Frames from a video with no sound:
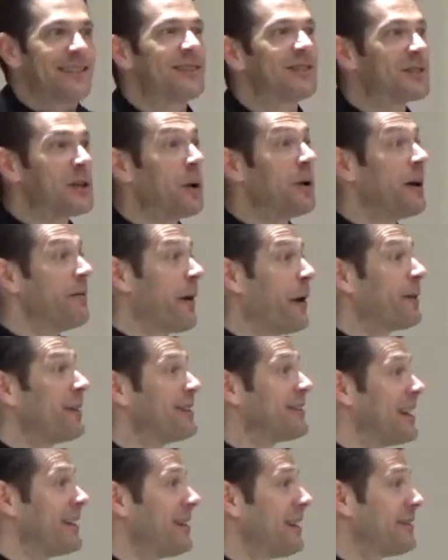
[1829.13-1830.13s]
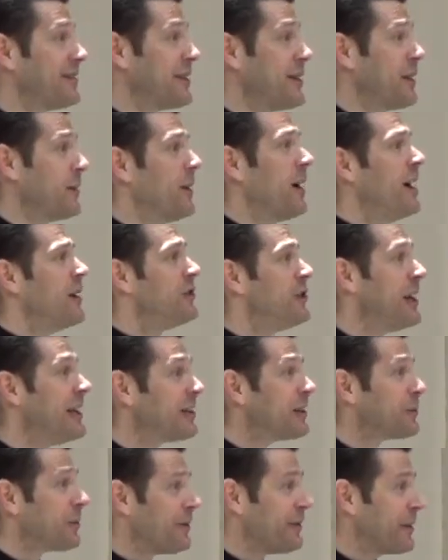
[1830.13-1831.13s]
And so if I were to say this to you,
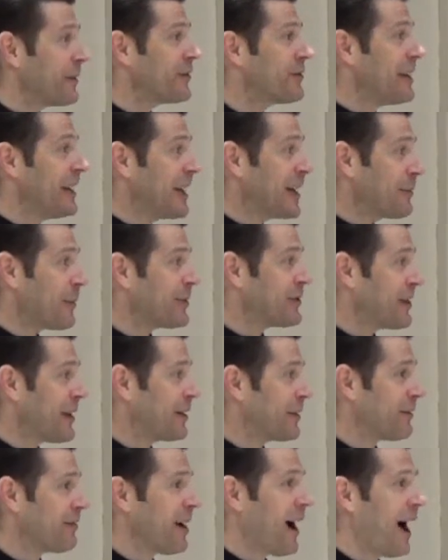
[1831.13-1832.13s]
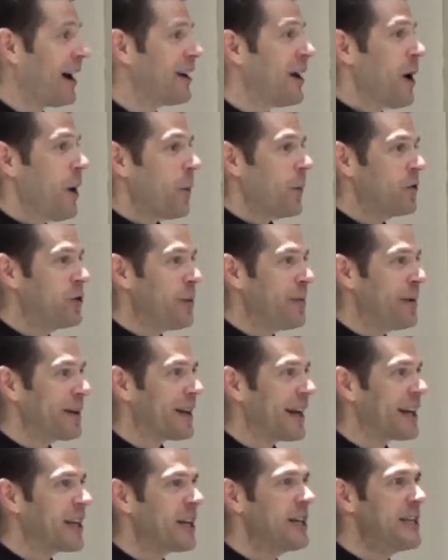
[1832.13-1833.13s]
Jesus reveals the innermost secret of God, would you be
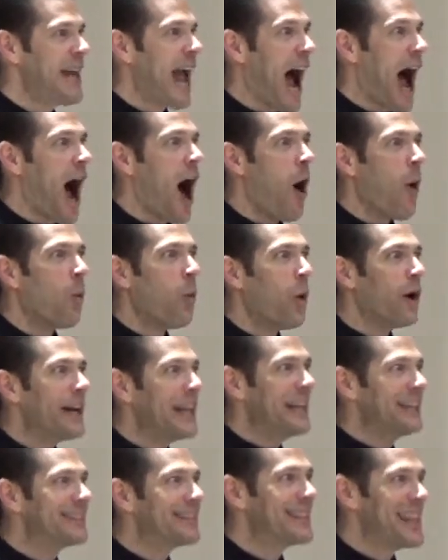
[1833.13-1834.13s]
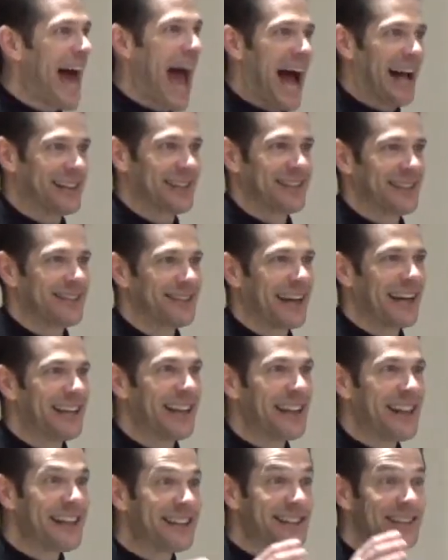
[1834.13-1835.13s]
like, yeah, what is that?
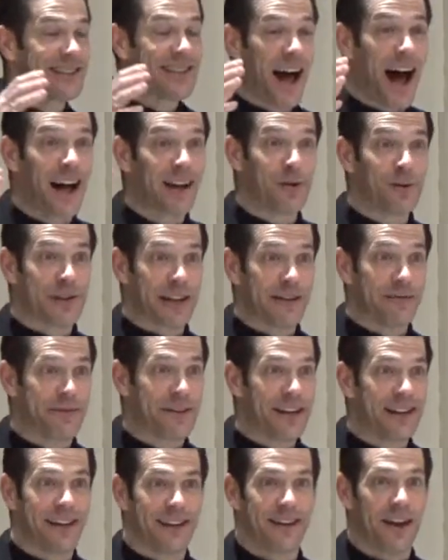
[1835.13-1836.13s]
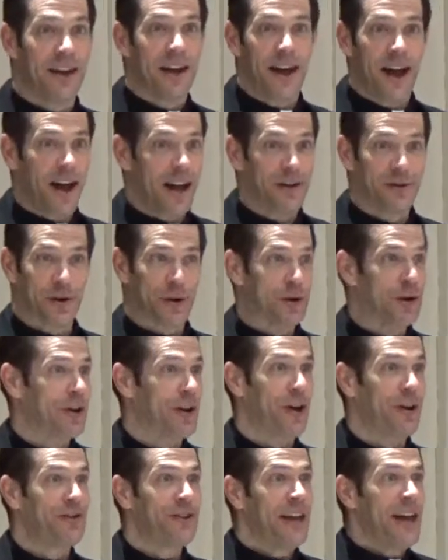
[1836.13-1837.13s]
Like, this is God who's infinite and eternal,
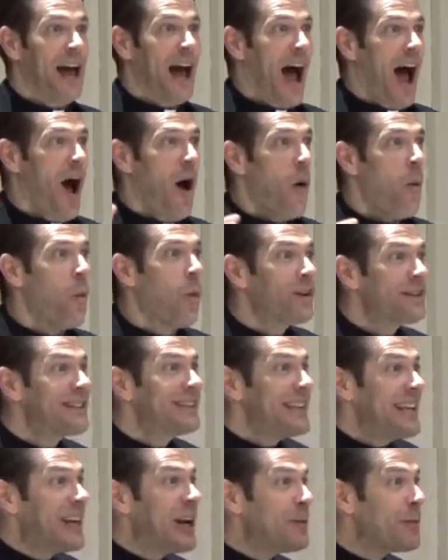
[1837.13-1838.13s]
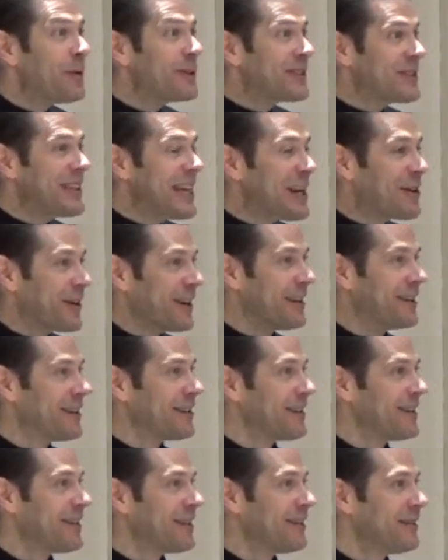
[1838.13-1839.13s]
all this. What's his innermost secret?
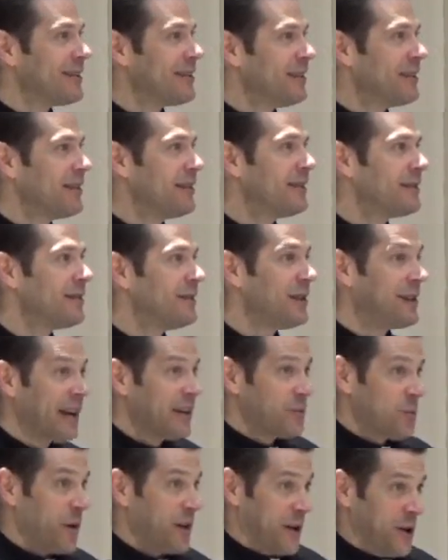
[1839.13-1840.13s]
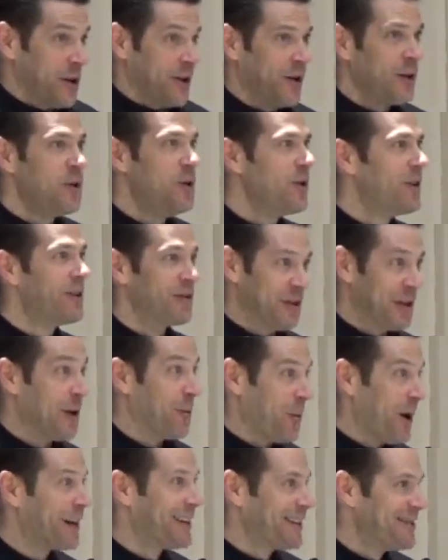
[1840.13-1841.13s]
You guys want to, do you
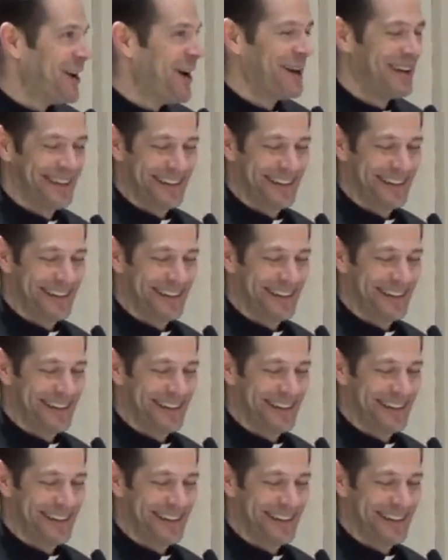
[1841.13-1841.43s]
want to know?